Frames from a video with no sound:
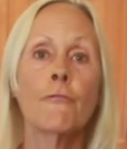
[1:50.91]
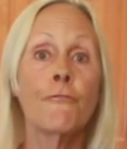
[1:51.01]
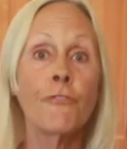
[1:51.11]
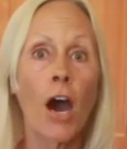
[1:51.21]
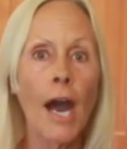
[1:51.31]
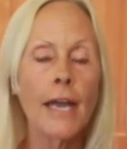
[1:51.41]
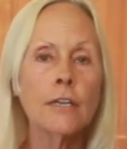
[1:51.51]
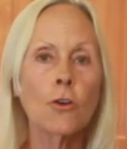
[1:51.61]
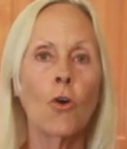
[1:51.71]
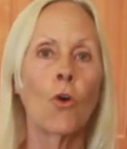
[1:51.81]

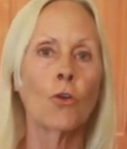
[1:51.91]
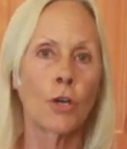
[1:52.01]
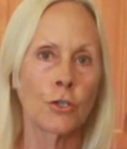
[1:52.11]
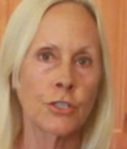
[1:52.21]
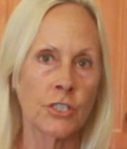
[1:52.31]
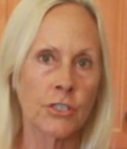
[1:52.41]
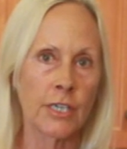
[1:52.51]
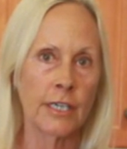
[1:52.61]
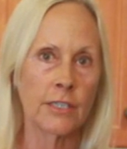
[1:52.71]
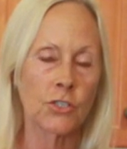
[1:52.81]
find all those
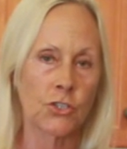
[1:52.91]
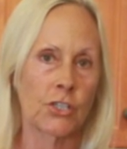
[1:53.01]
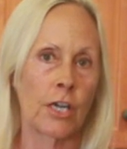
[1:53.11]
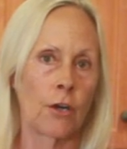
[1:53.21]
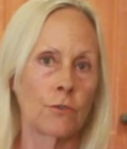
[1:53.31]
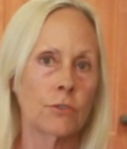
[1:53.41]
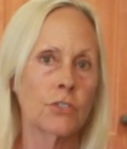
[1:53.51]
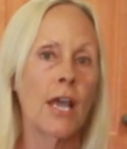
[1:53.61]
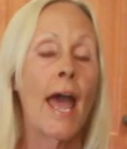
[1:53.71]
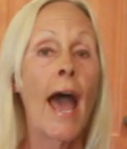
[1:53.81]
diseased
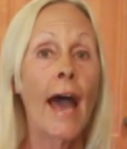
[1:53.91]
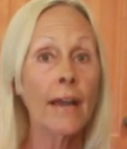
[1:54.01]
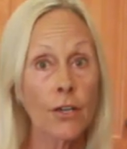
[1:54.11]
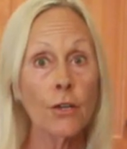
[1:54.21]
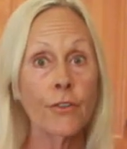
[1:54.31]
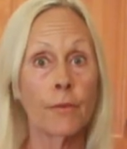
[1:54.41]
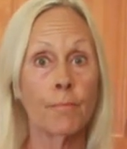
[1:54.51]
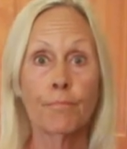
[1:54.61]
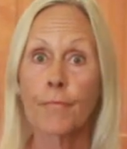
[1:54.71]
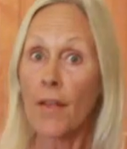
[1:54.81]
cells and kill them.